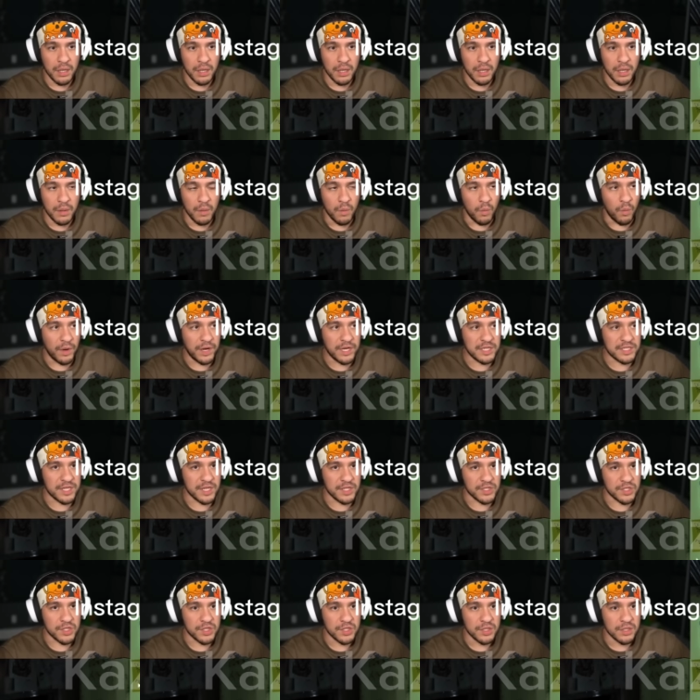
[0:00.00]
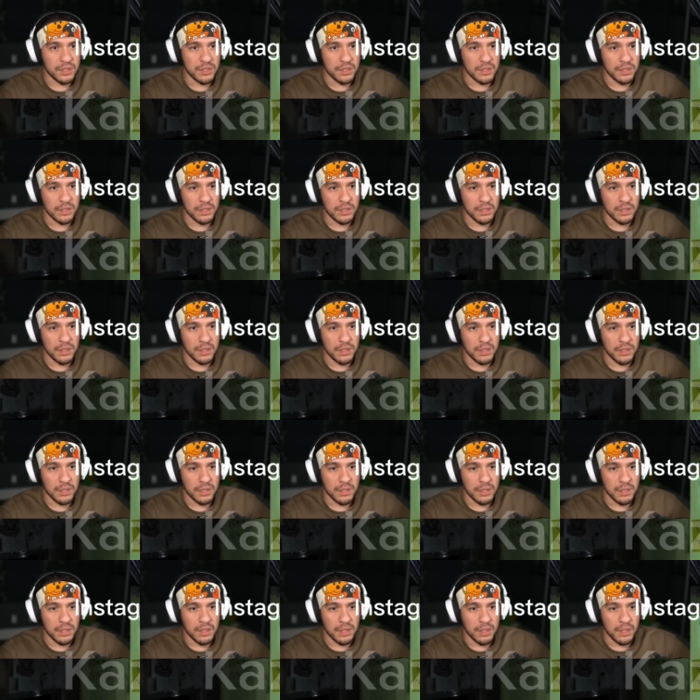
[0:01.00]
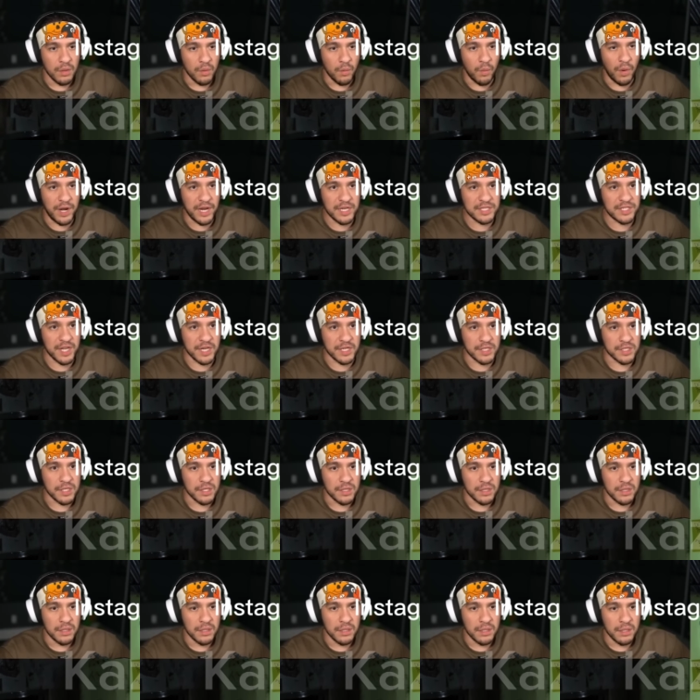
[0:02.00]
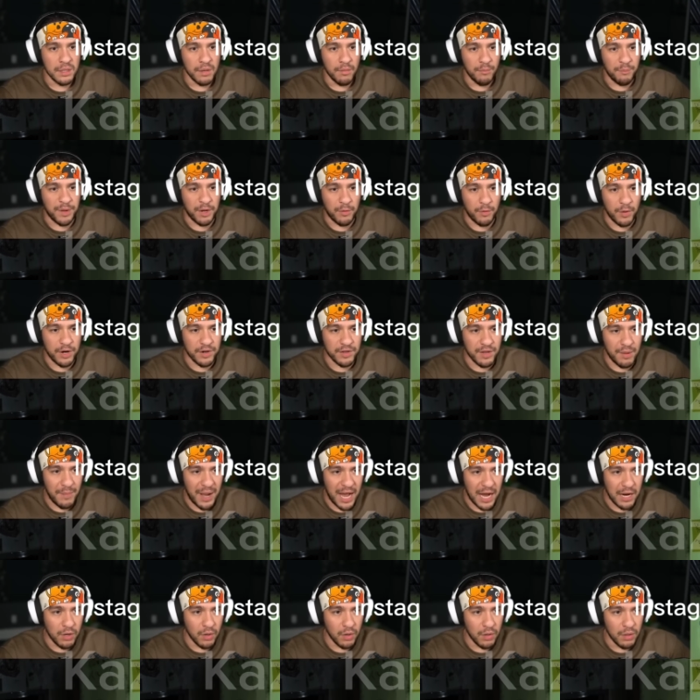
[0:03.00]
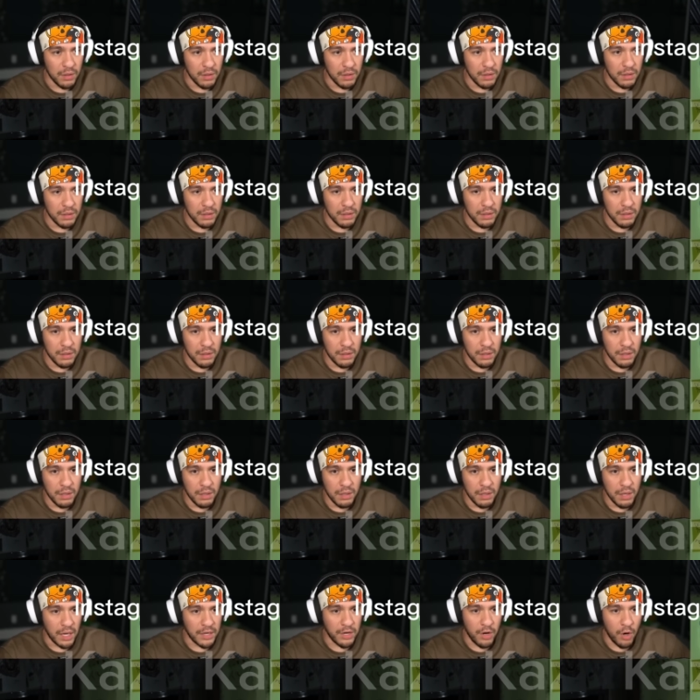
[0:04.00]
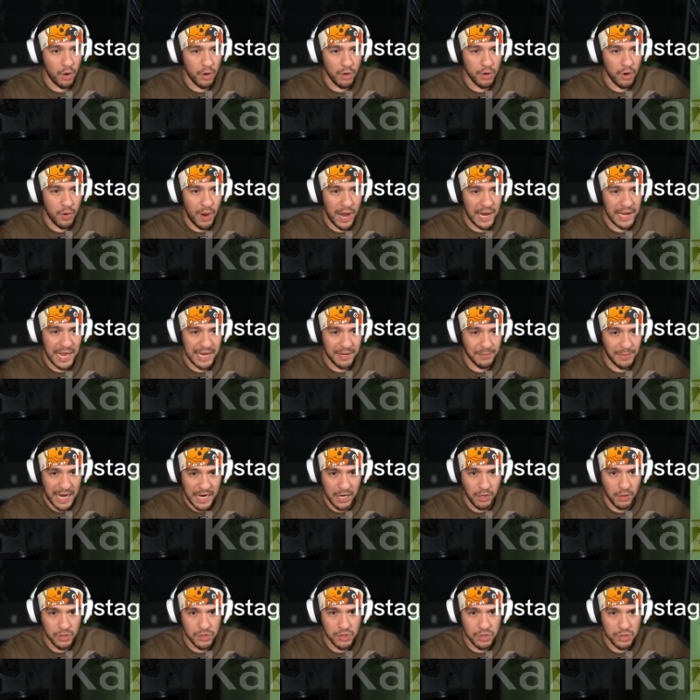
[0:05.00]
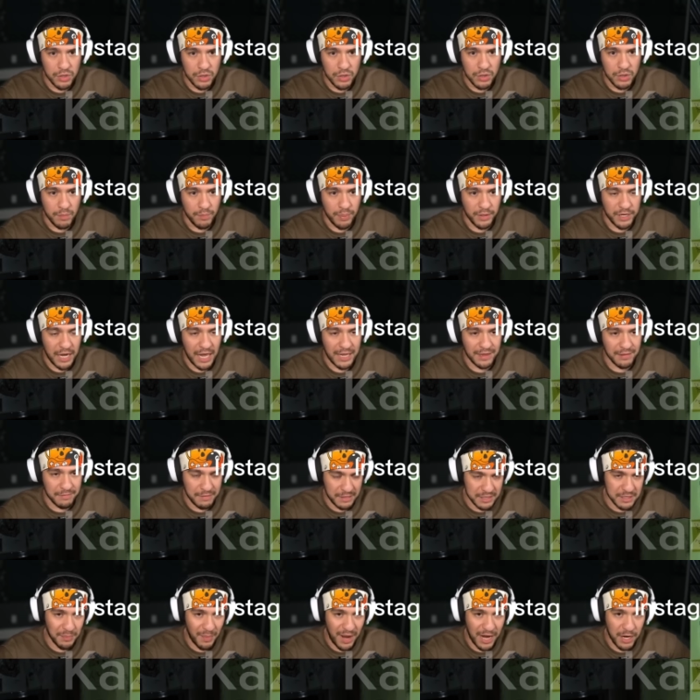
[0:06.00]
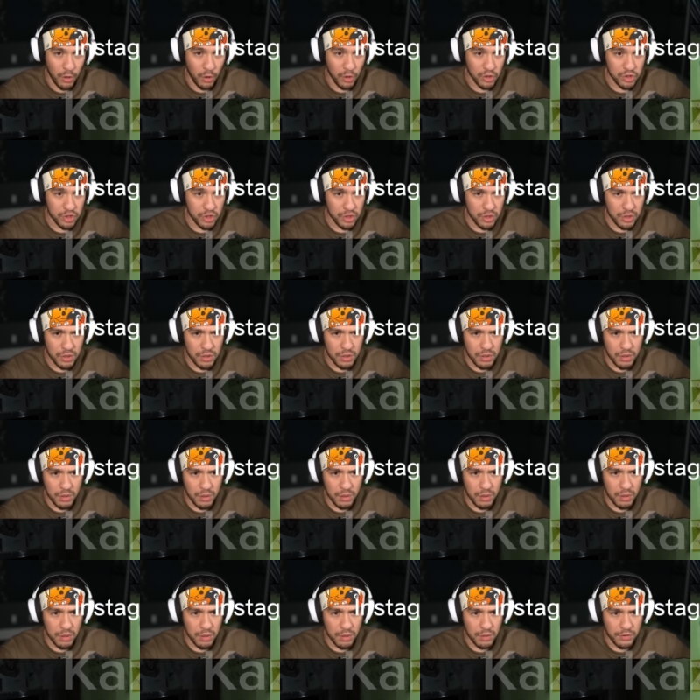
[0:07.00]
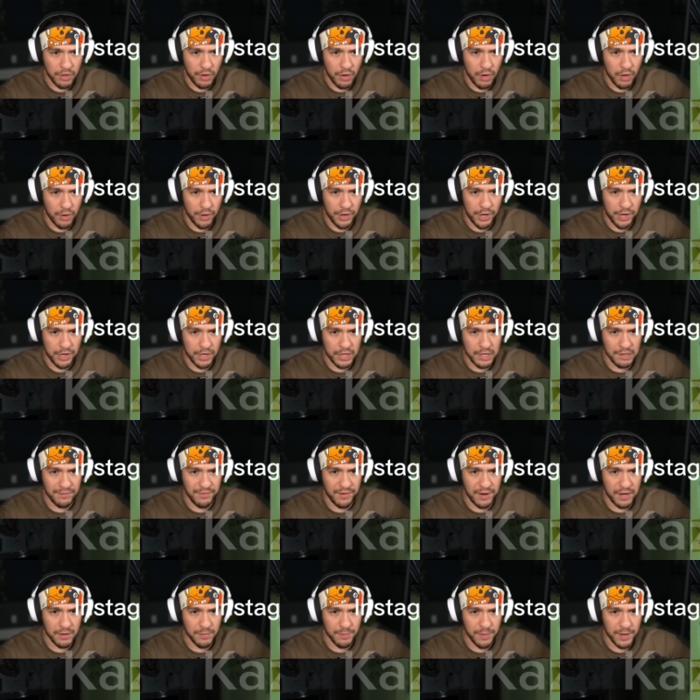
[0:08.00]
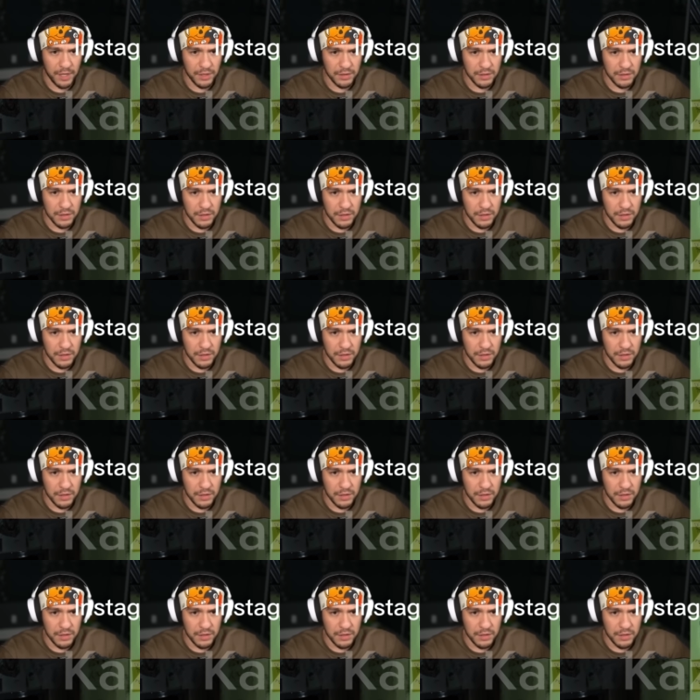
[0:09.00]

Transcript: What is this? What is this? Beware the mangle. And no, no, I like mangoes, but not this mangoes. They're all going on a conveyor belt?